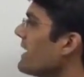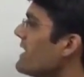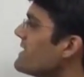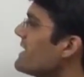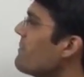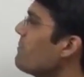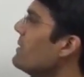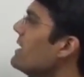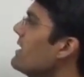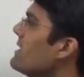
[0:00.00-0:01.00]
we can say
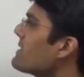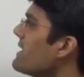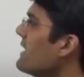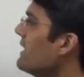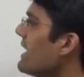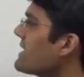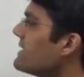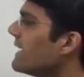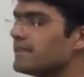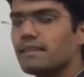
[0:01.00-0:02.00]
B is
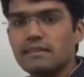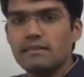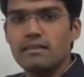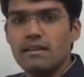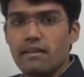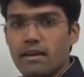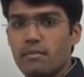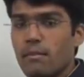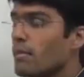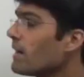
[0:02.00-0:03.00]
less than E.
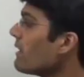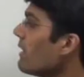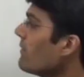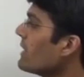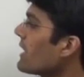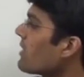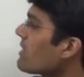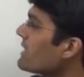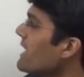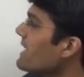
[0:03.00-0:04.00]
Remember, we
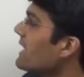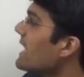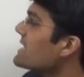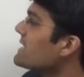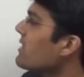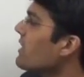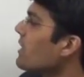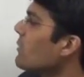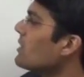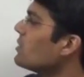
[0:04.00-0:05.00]
cannot take less than or
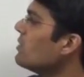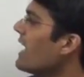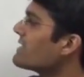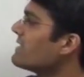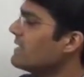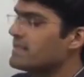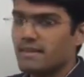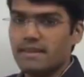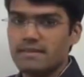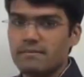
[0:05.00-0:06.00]
equal to as in
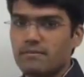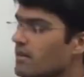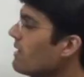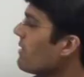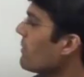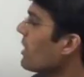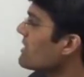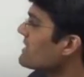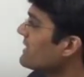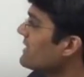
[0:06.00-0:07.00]
this case,
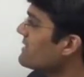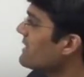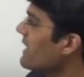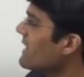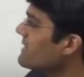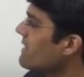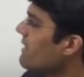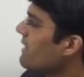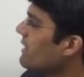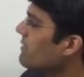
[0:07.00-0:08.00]
because in this
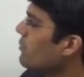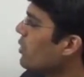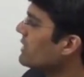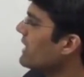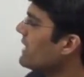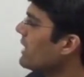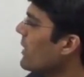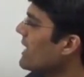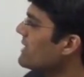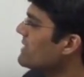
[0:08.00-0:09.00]
case in both the
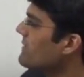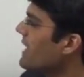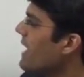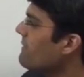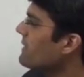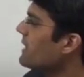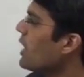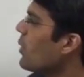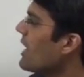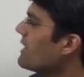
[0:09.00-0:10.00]
inequalities we have
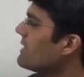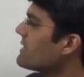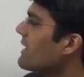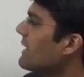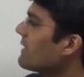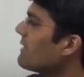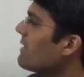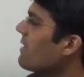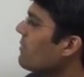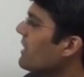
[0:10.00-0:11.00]
equality sign.
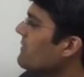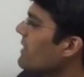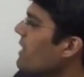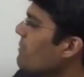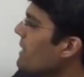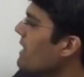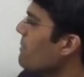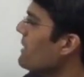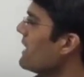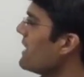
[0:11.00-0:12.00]
But if you
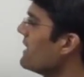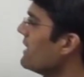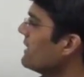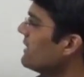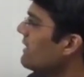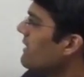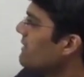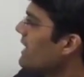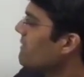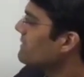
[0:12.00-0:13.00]
compare B and E,
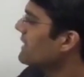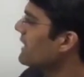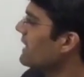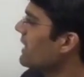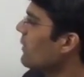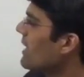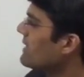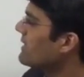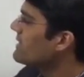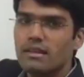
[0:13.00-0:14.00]
we have three
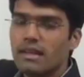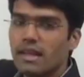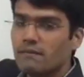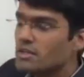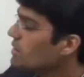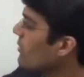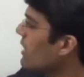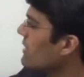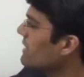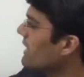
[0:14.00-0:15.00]
inequalities in which
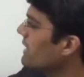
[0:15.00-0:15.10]
one of the